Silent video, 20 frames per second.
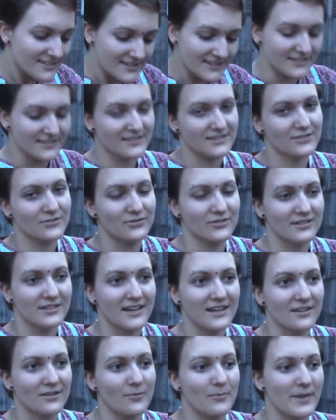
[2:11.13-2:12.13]
this to
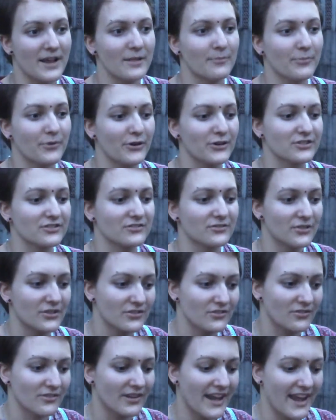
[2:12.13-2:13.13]
another male person
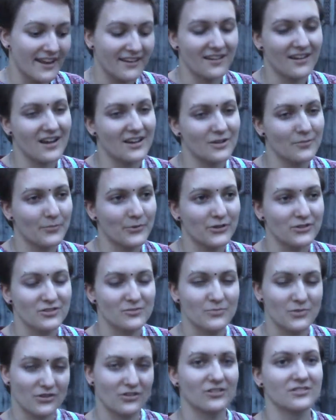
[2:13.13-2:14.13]
or to any other
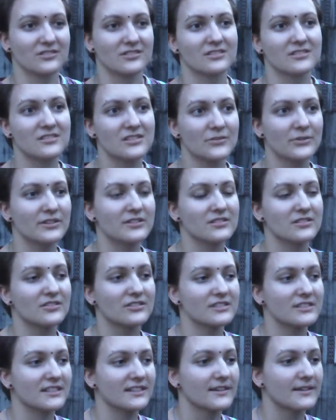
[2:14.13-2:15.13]
person because it's so
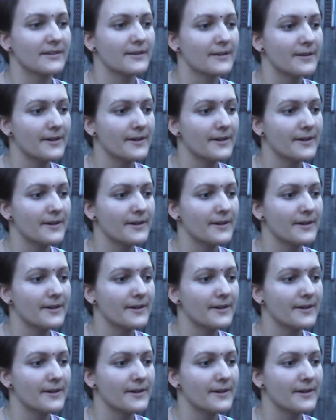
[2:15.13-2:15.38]
exhausting.